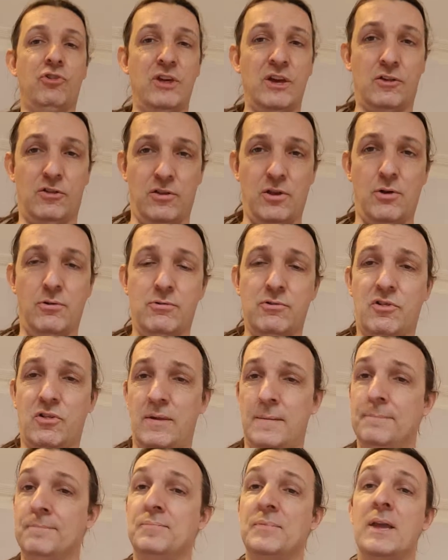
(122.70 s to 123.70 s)
6
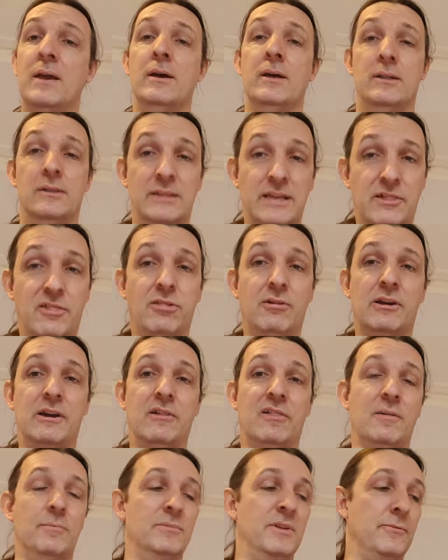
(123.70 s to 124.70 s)
notes, let's look
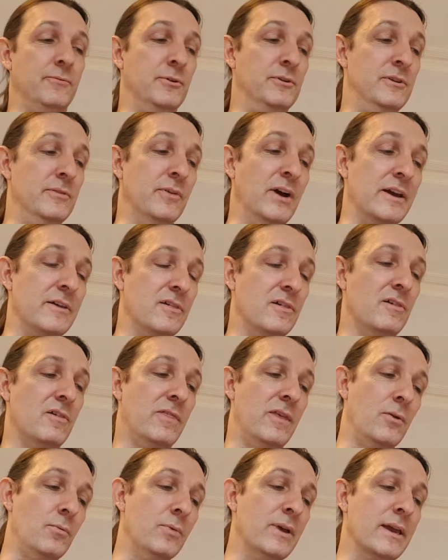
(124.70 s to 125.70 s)
at some different devices
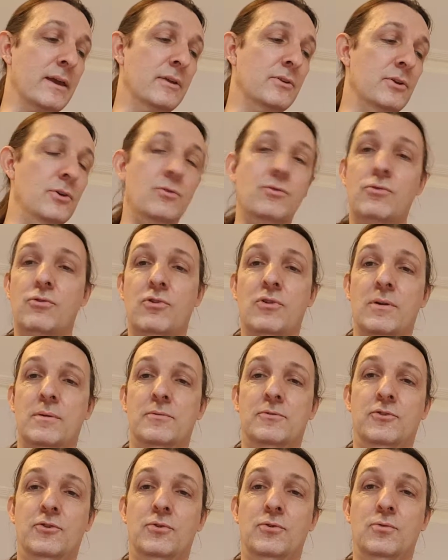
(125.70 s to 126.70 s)
that we can use
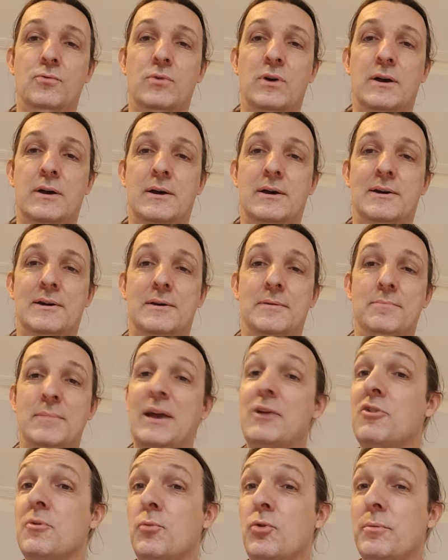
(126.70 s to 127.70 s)
to
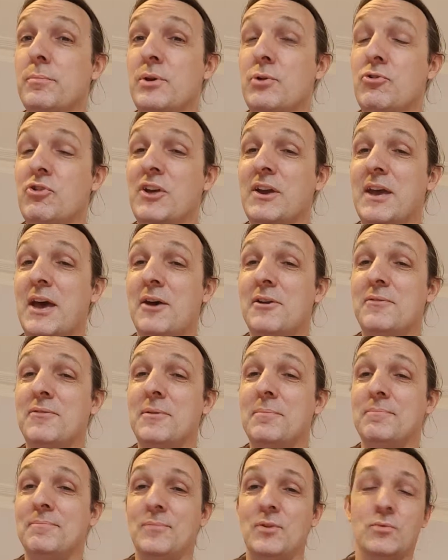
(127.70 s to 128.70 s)
make some more music out of
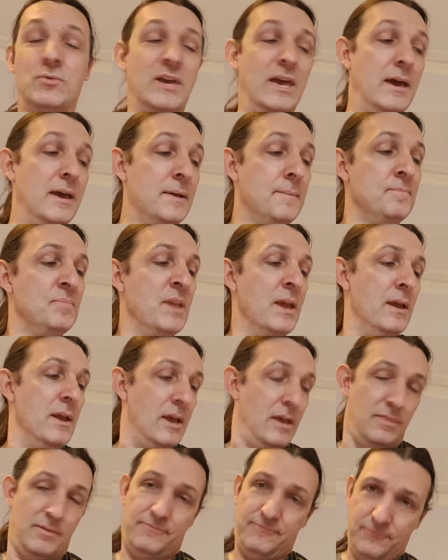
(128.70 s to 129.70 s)
them, okay?
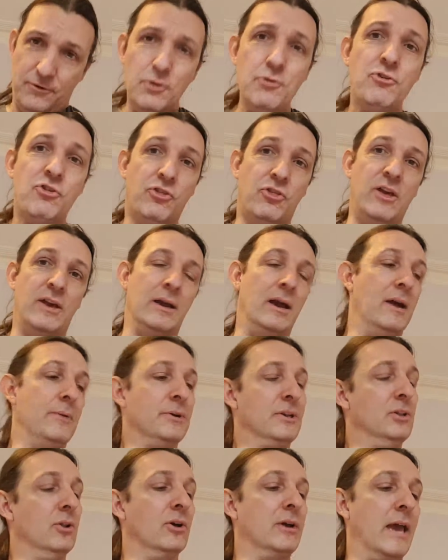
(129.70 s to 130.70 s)
And the first thing I
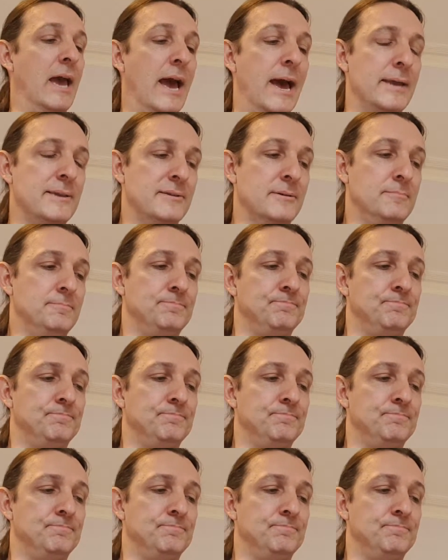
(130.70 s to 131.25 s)
would look at